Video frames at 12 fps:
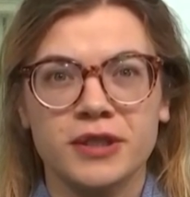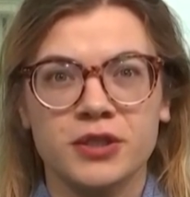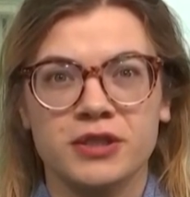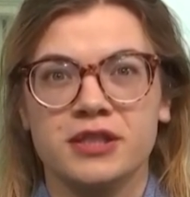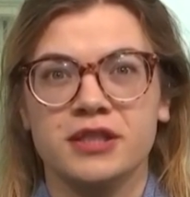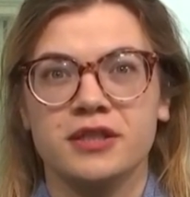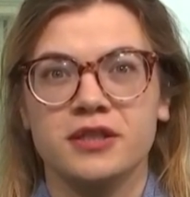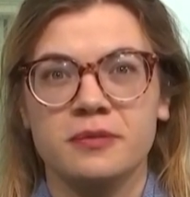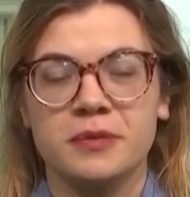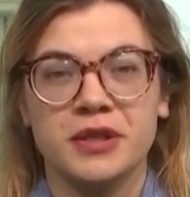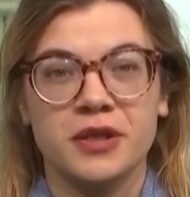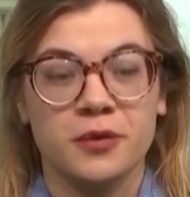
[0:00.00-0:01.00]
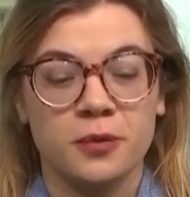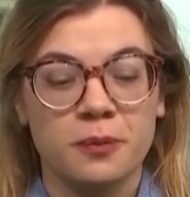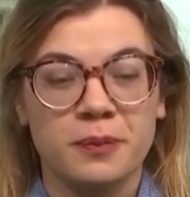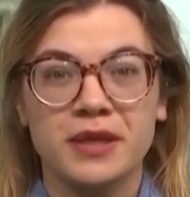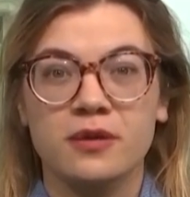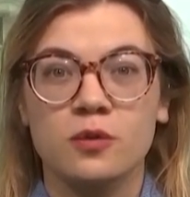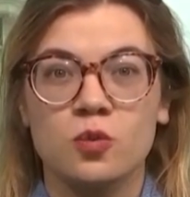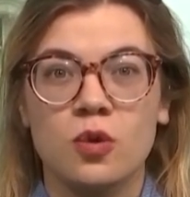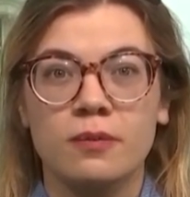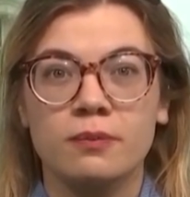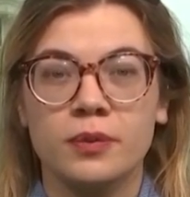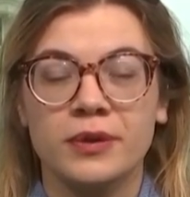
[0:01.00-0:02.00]
interesting number, though, would be the
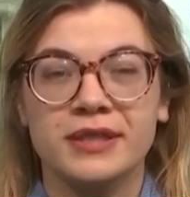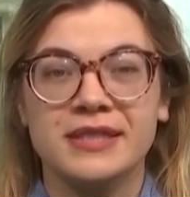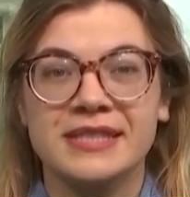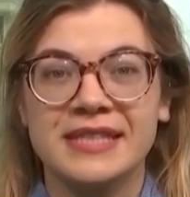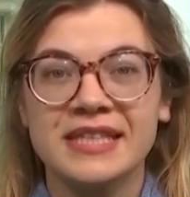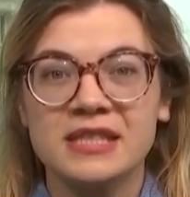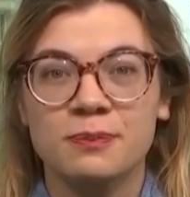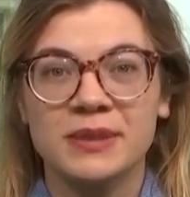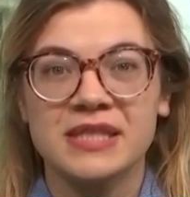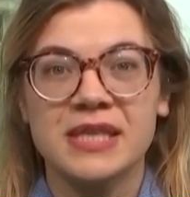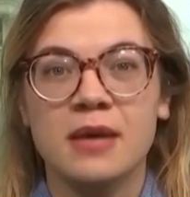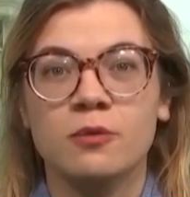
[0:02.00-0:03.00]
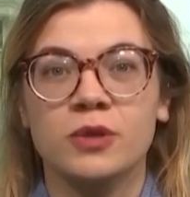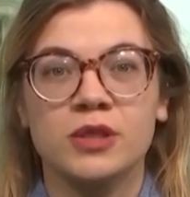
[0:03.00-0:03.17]
1.6%,